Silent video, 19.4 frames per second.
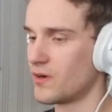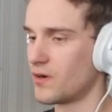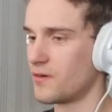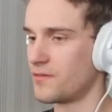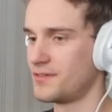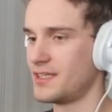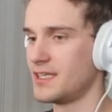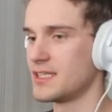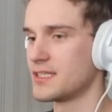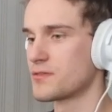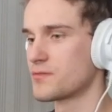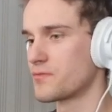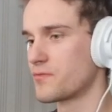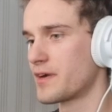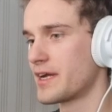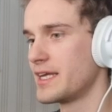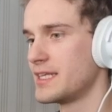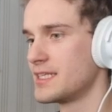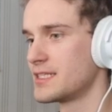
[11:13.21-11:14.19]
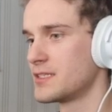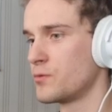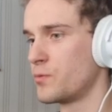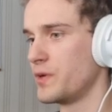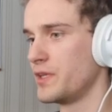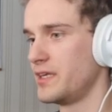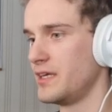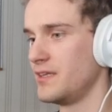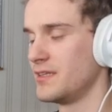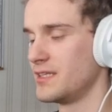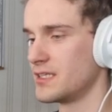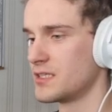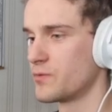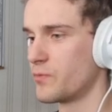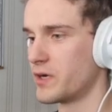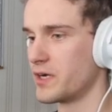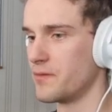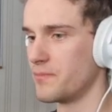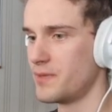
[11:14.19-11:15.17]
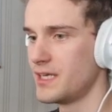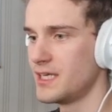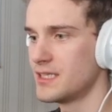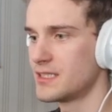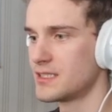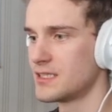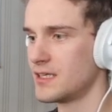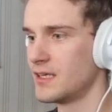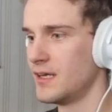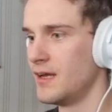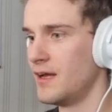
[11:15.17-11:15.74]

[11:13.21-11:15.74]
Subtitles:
of these rates within this 1 beat,